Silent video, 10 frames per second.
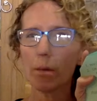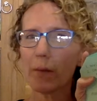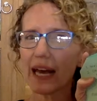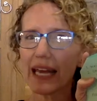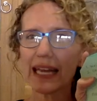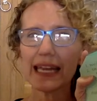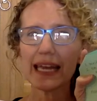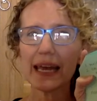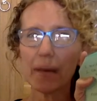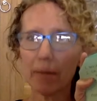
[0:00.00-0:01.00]

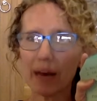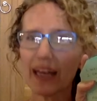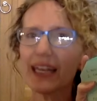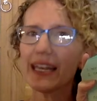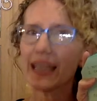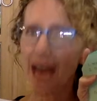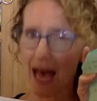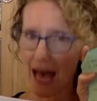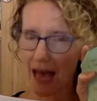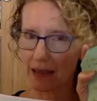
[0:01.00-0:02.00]
might
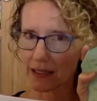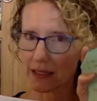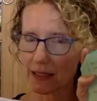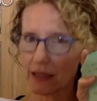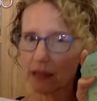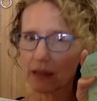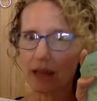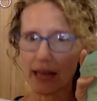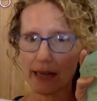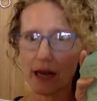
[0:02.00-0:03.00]
not
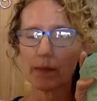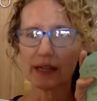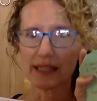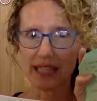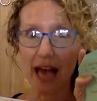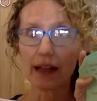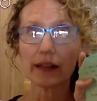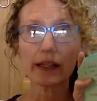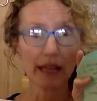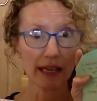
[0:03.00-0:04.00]
line up
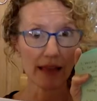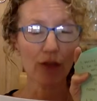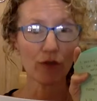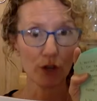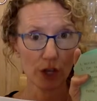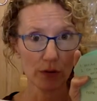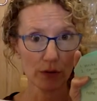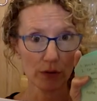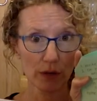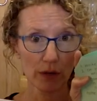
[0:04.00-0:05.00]
exactly like that for you.
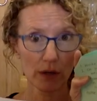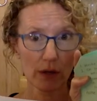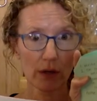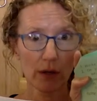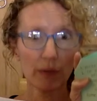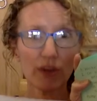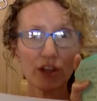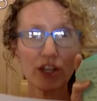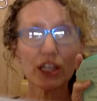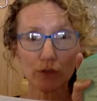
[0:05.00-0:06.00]

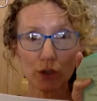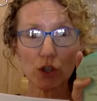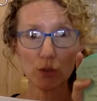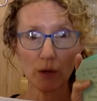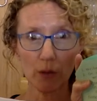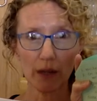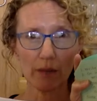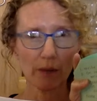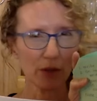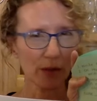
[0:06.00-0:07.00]
But this first one will,
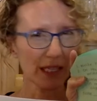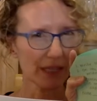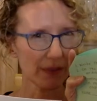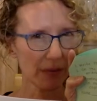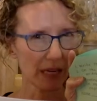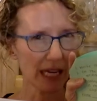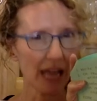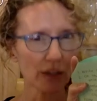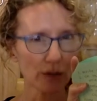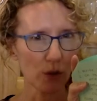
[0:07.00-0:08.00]
but the rest of them might
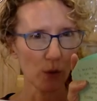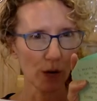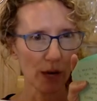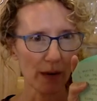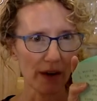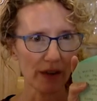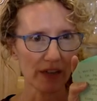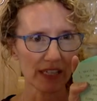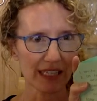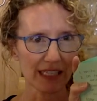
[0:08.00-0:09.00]
not, so don't worry about it if
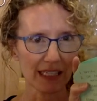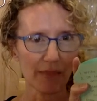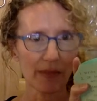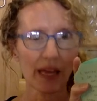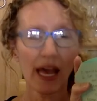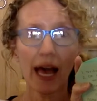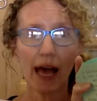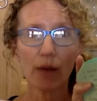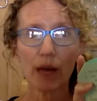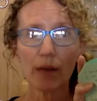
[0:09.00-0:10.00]
it doesn't.
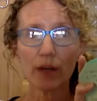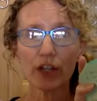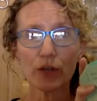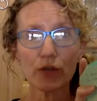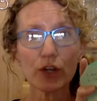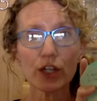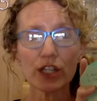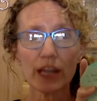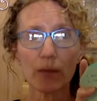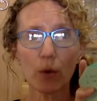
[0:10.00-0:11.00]
And what I'm going to do first
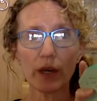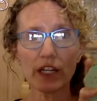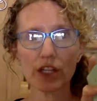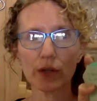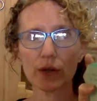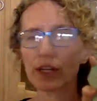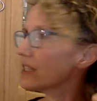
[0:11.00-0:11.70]
is I'm going to, look